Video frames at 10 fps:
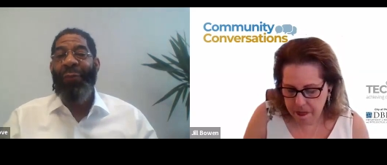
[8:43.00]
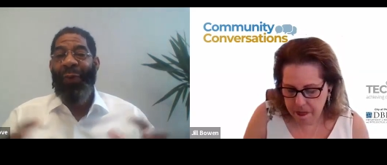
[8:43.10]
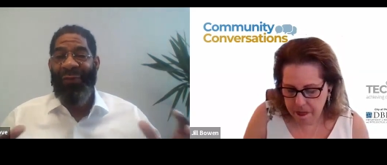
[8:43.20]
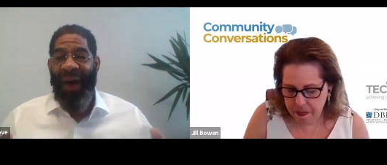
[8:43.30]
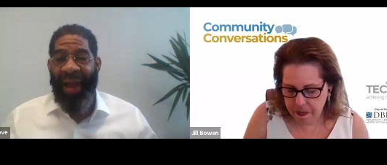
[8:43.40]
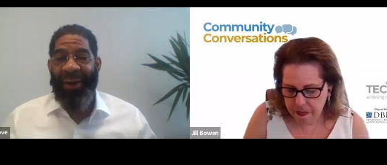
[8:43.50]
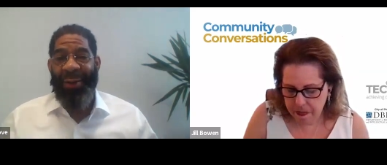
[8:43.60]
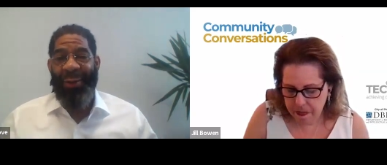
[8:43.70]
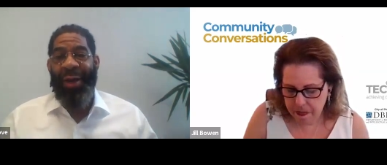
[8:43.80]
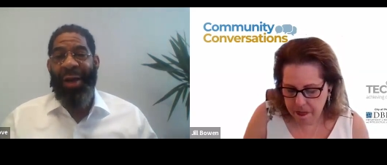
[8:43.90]
Speaker 1: of
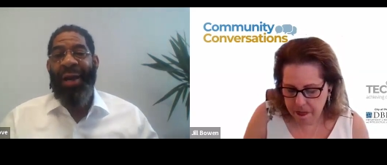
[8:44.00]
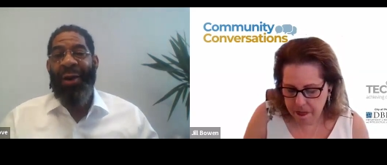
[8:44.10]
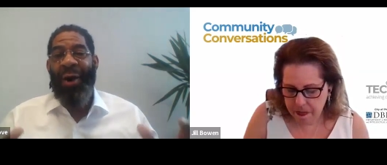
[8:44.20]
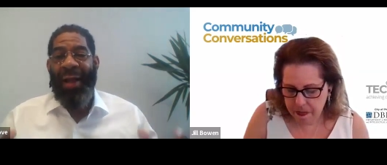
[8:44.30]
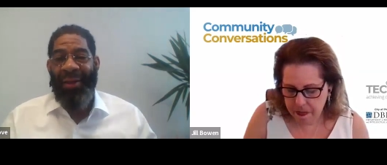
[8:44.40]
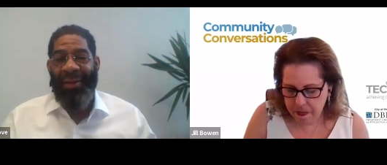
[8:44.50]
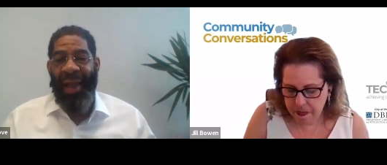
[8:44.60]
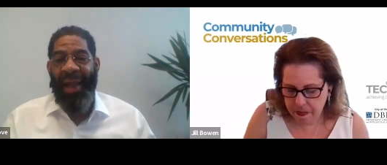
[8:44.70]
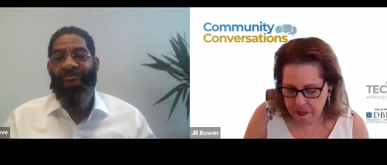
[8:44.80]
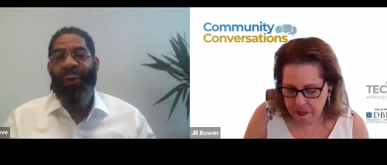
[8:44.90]
providers that are at the
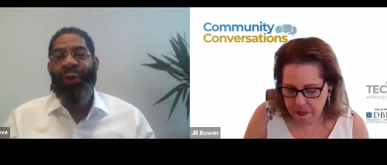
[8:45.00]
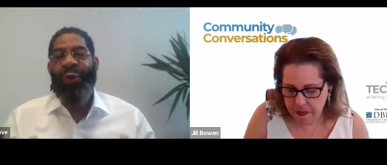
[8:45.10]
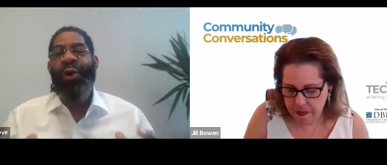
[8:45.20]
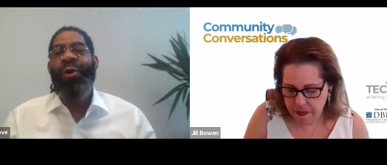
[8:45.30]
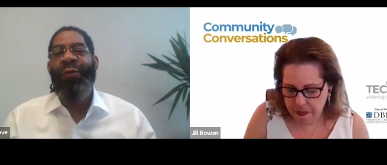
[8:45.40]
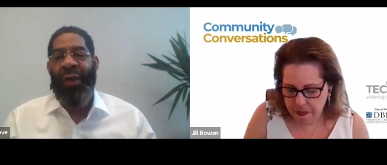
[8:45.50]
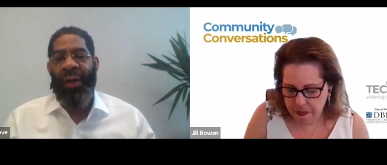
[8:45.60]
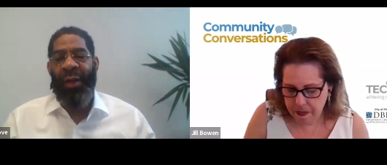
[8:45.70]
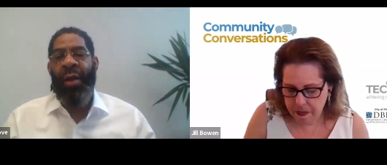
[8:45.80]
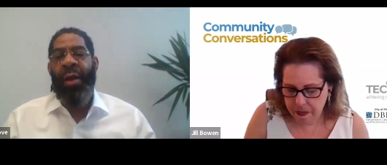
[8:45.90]
table
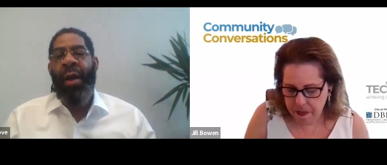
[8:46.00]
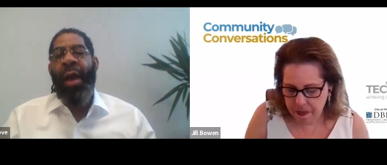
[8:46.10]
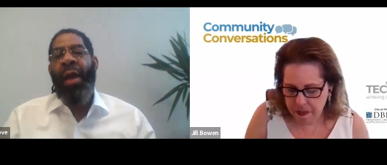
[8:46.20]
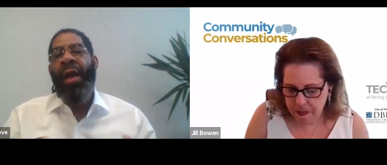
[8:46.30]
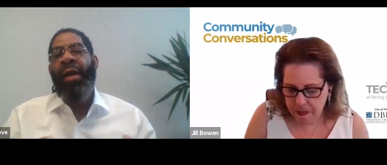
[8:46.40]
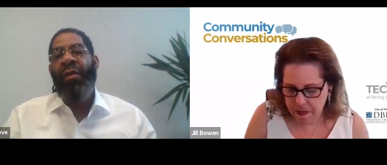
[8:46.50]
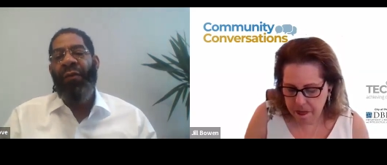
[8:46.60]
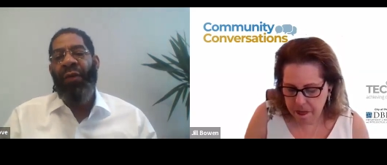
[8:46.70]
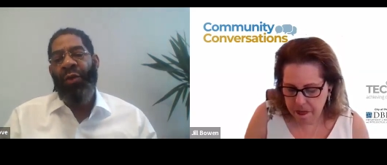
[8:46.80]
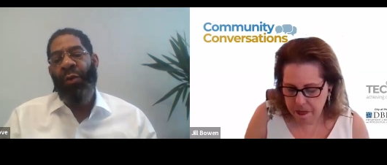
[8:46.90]
serving an
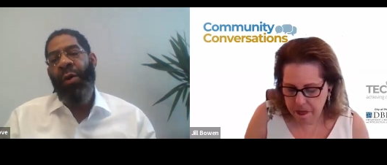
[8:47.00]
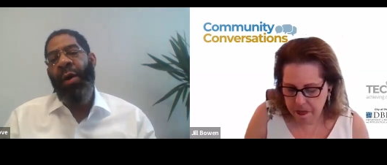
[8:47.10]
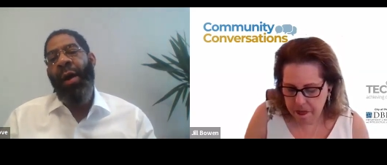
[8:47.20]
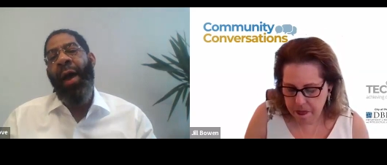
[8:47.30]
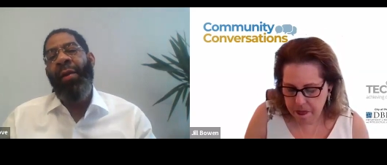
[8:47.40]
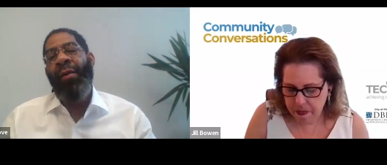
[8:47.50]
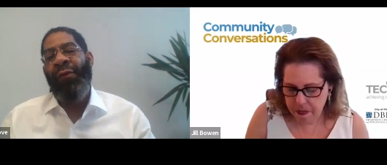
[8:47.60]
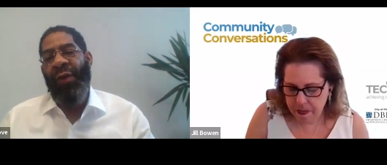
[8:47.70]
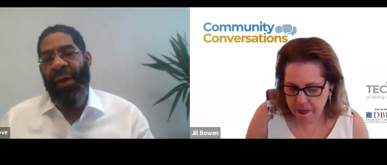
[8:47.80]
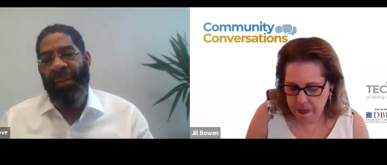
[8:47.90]
individual and a
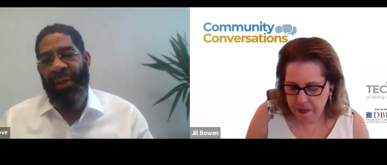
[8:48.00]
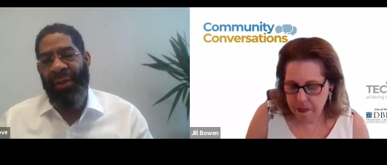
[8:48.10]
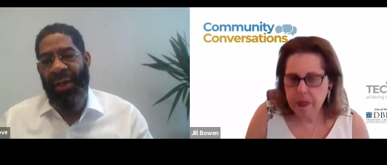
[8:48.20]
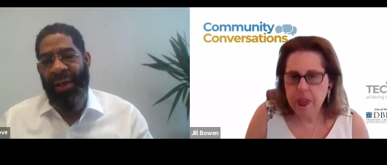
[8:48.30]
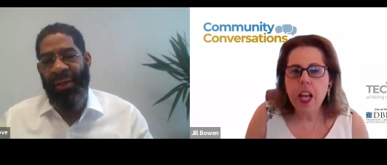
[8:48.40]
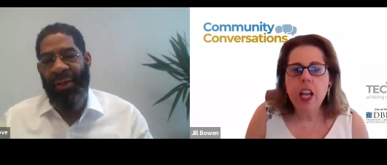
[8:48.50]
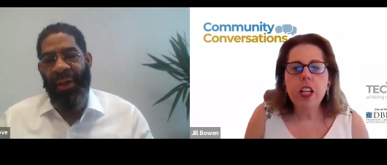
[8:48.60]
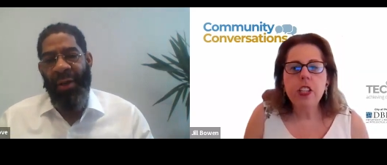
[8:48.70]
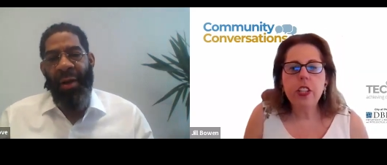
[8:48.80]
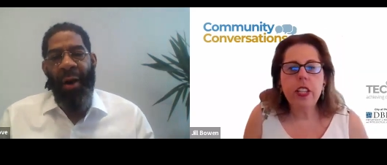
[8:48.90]
family's needs.
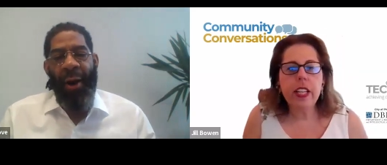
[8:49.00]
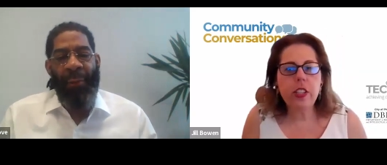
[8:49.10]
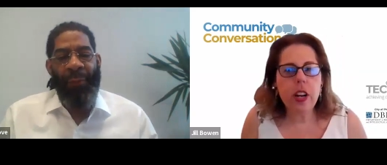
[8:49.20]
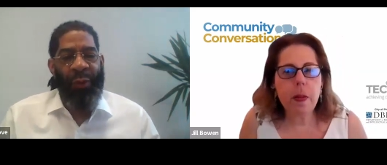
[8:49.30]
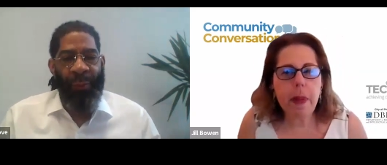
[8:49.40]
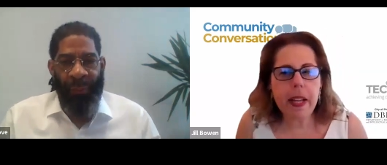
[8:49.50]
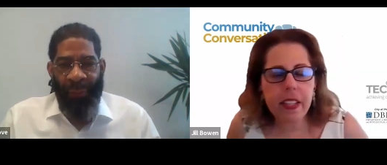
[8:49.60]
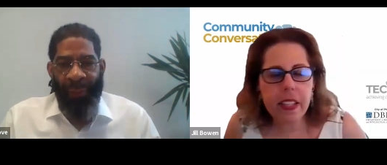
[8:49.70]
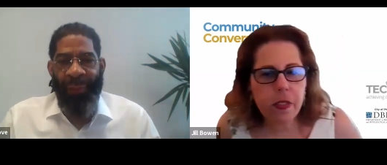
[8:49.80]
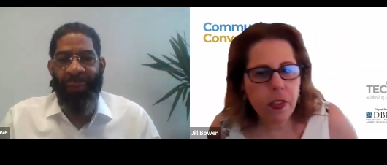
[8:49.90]
Speaker 2: So let's talk about
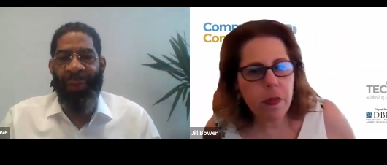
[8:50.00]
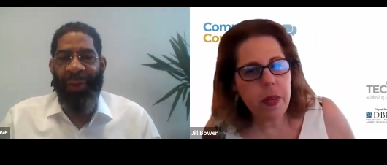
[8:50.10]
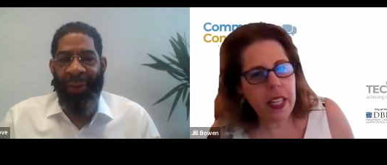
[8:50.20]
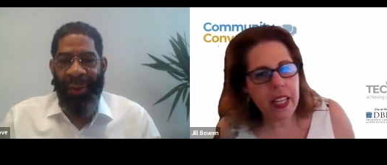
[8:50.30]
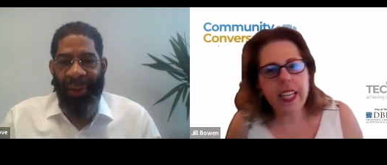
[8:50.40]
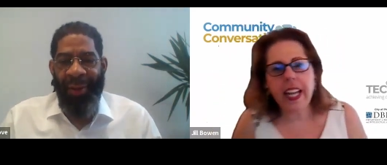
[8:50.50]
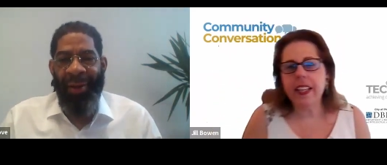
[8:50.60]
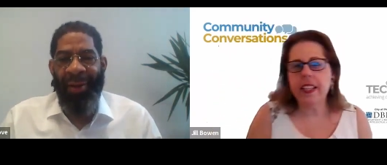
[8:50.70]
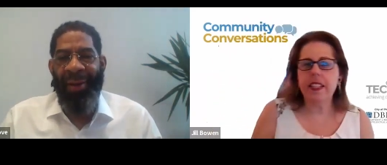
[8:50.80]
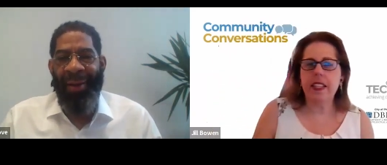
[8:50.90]
this for a minute. Again,
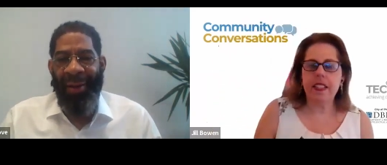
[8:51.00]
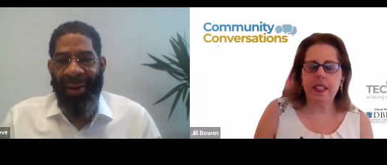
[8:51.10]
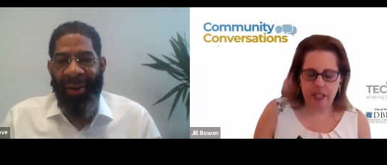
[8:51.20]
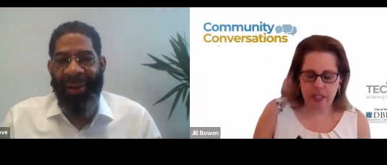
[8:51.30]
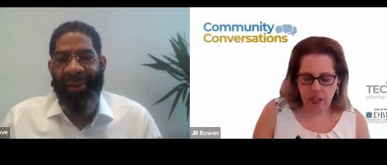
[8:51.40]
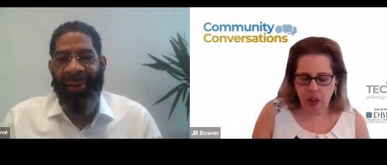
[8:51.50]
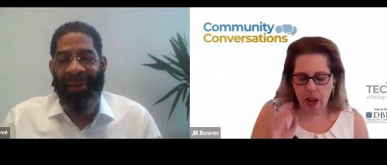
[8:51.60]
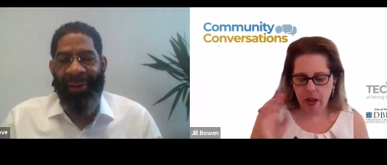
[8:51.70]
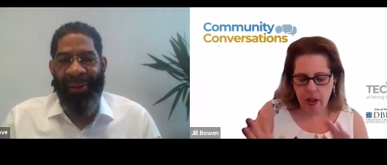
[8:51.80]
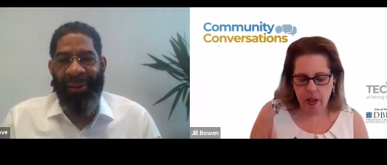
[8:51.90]
this is there's a
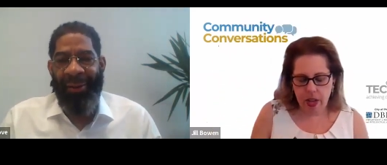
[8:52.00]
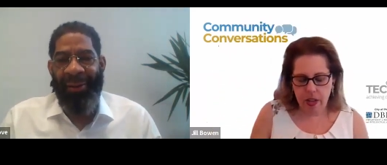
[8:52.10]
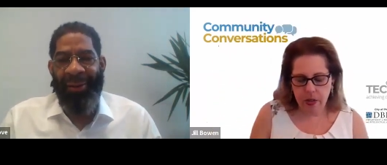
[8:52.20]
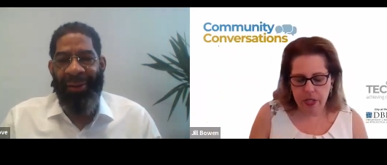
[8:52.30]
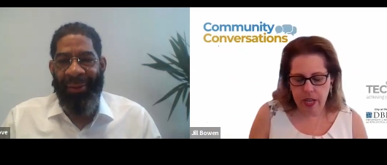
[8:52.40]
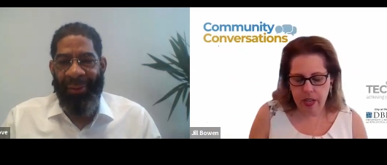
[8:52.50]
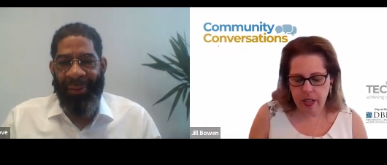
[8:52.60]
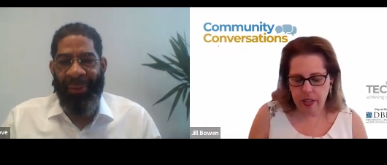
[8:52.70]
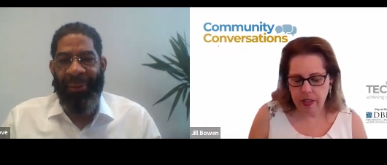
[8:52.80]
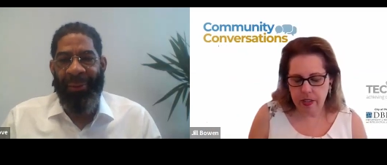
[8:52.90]
lot that you said in
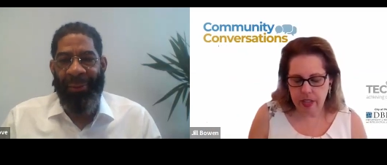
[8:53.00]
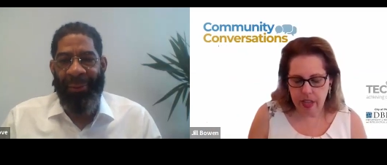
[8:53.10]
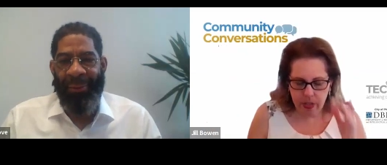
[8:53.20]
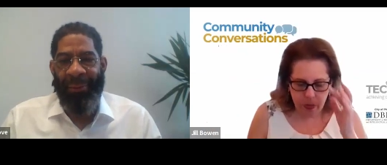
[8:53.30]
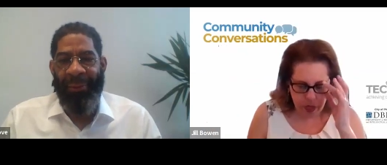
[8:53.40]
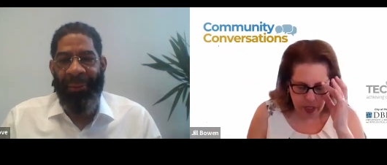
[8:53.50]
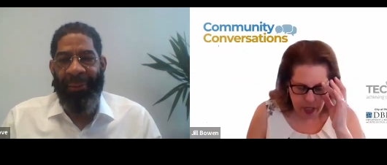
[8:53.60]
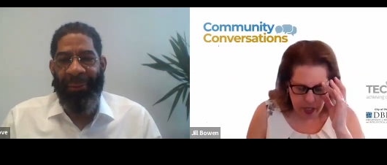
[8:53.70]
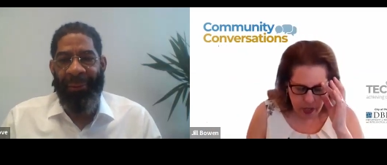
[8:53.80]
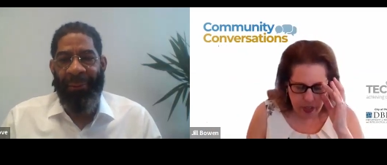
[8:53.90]
there that sounds really
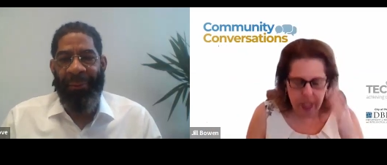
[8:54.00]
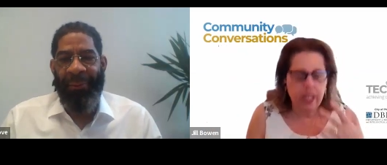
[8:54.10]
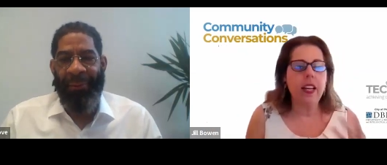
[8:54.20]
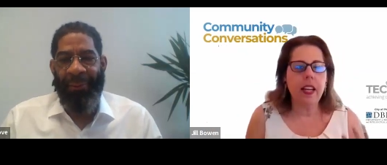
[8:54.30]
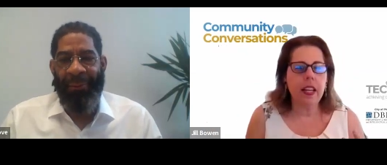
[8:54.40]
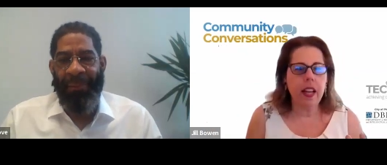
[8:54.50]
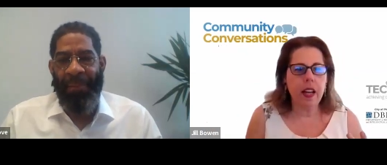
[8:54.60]
interesting